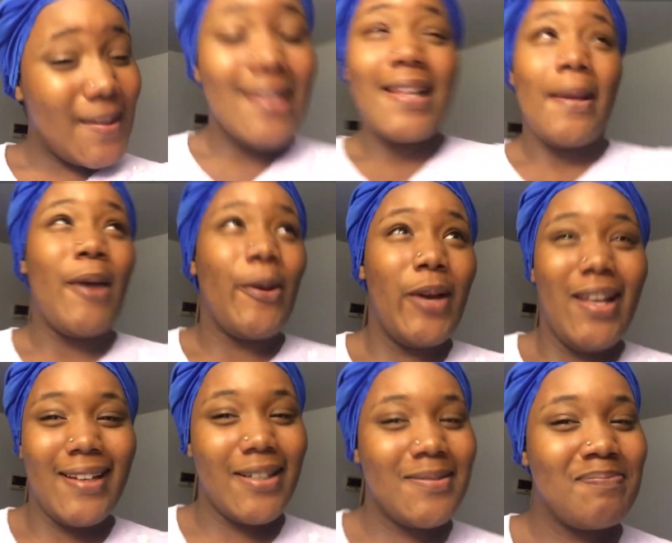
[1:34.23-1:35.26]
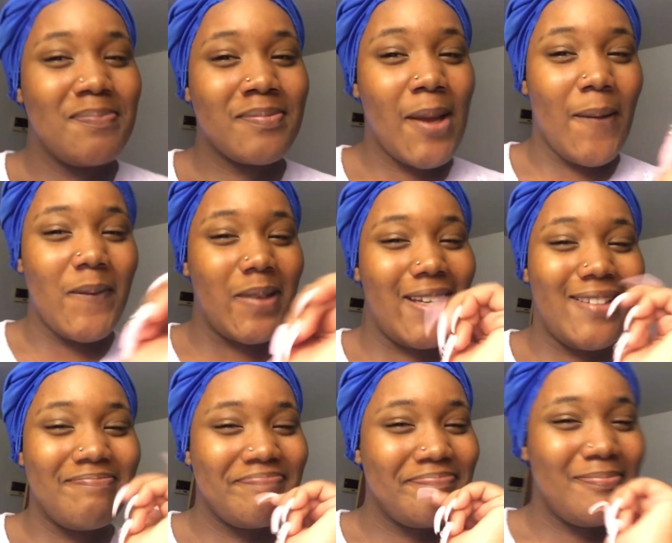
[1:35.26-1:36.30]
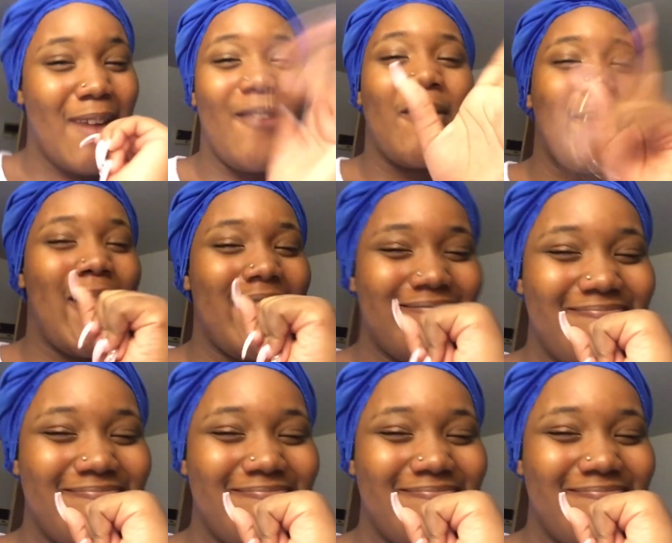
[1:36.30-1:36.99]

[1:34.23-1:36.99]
lay my wig. Hopefully, pray for me.